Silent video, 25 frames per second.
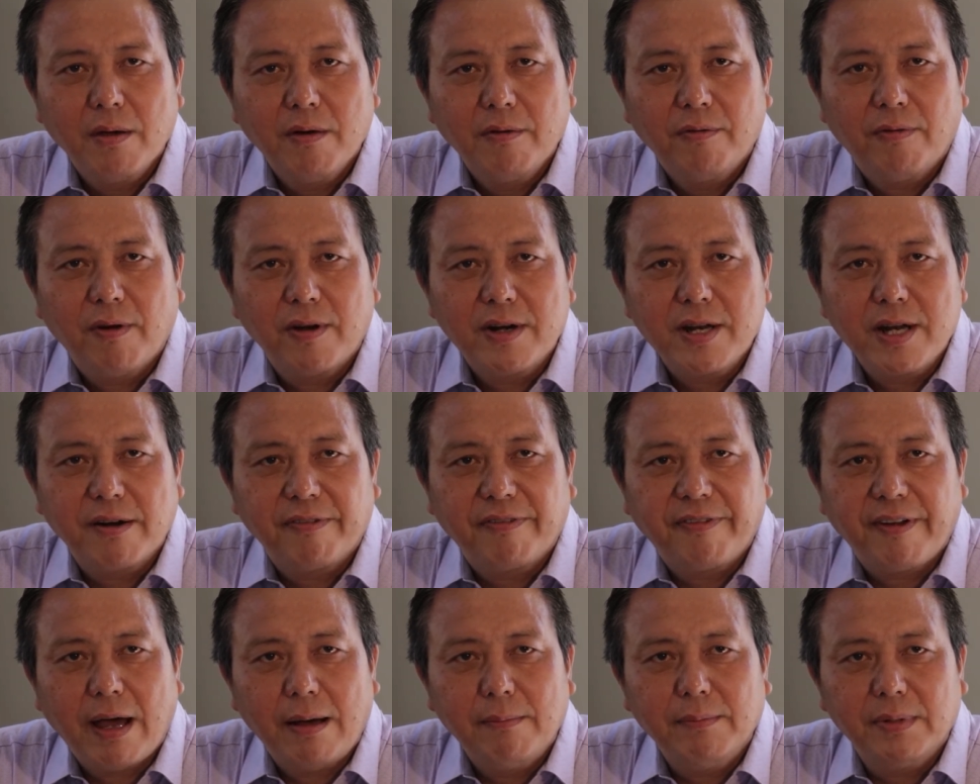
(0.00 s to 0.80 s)
for their
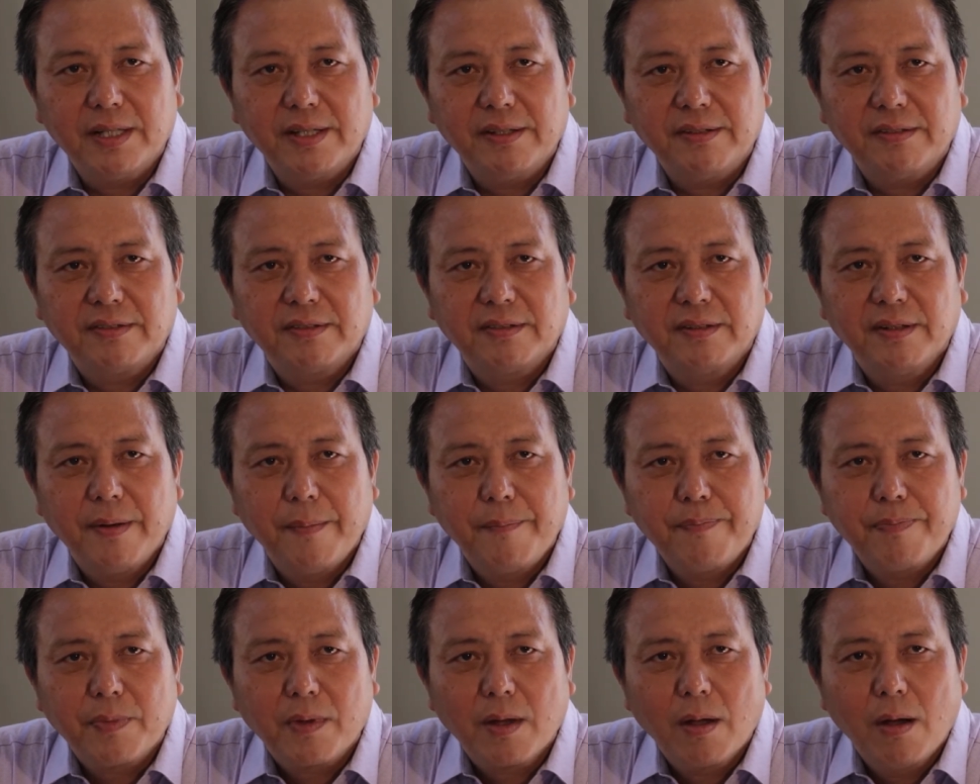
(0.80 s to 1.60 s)
families
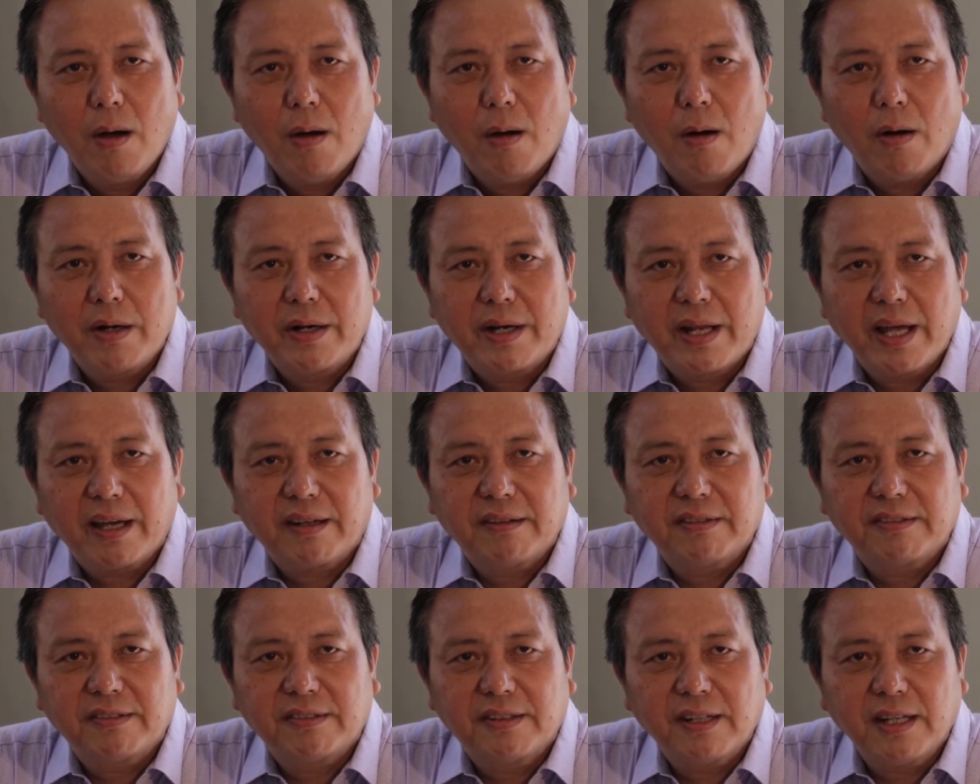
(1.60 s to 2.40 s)
or
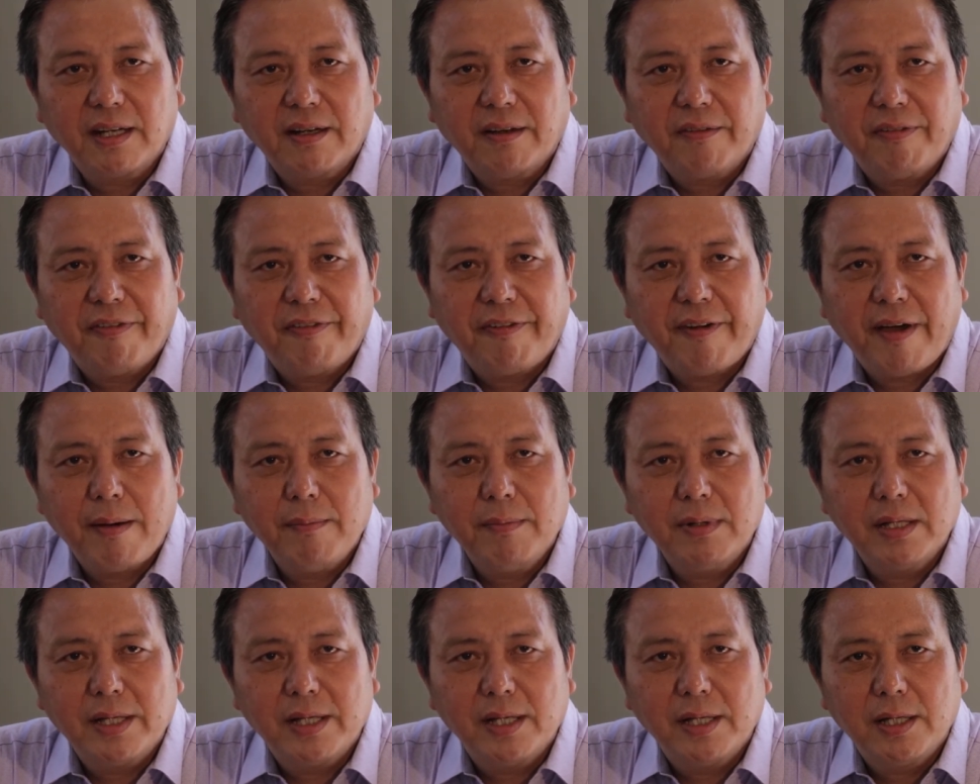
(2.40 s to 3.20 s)
take sick
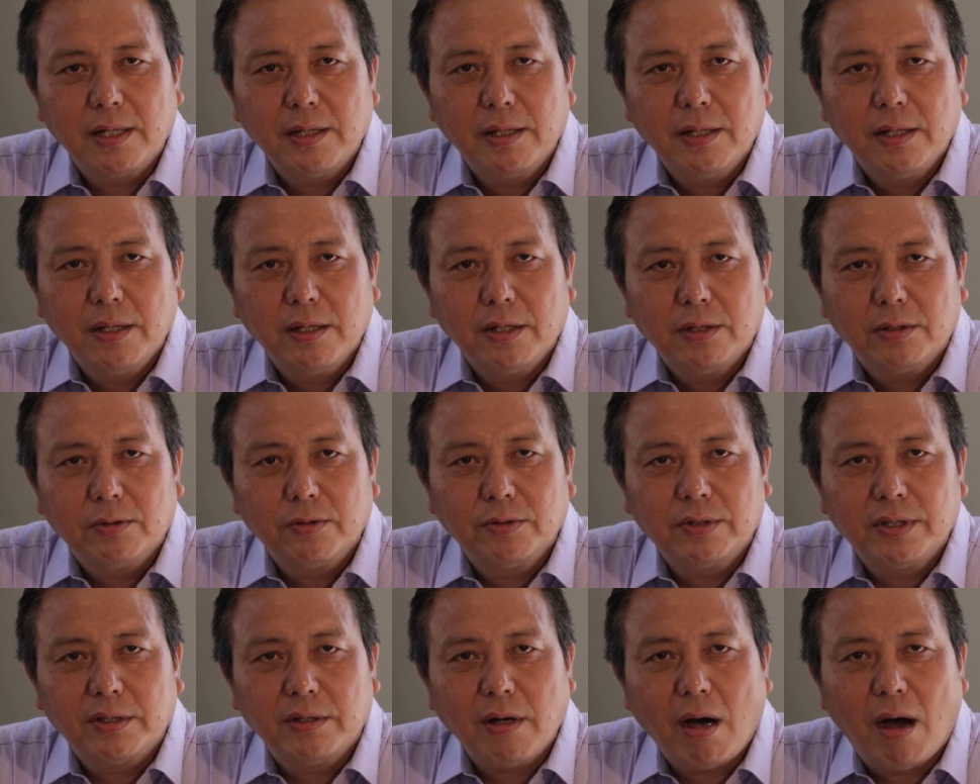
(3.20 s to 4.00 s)
family
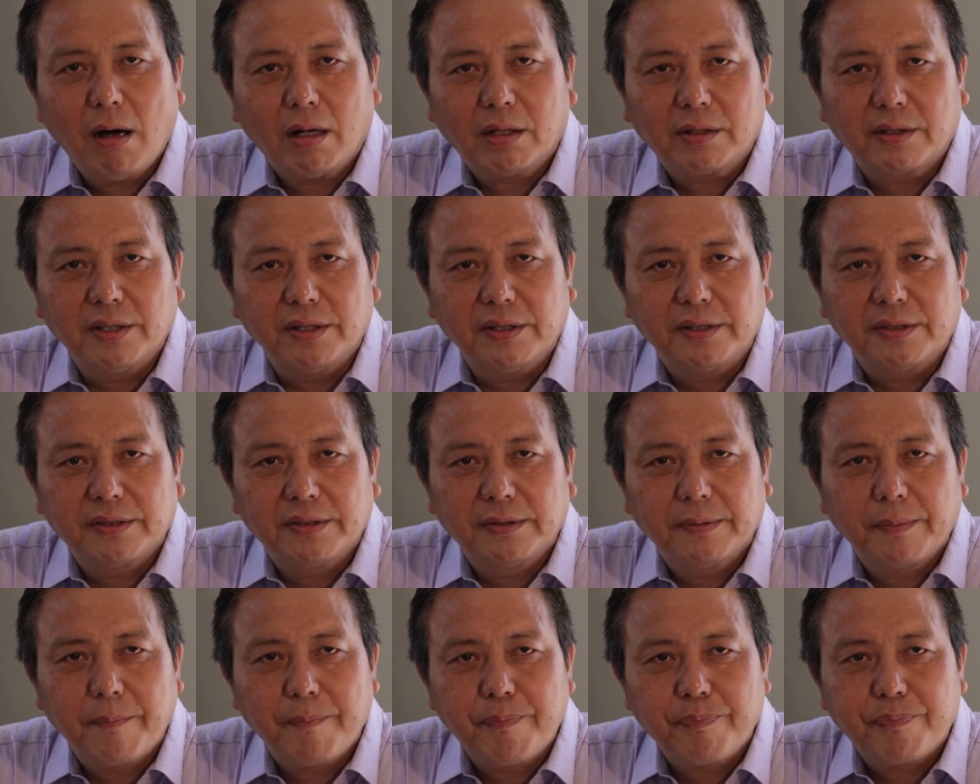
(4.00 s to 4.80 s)
to the doctors.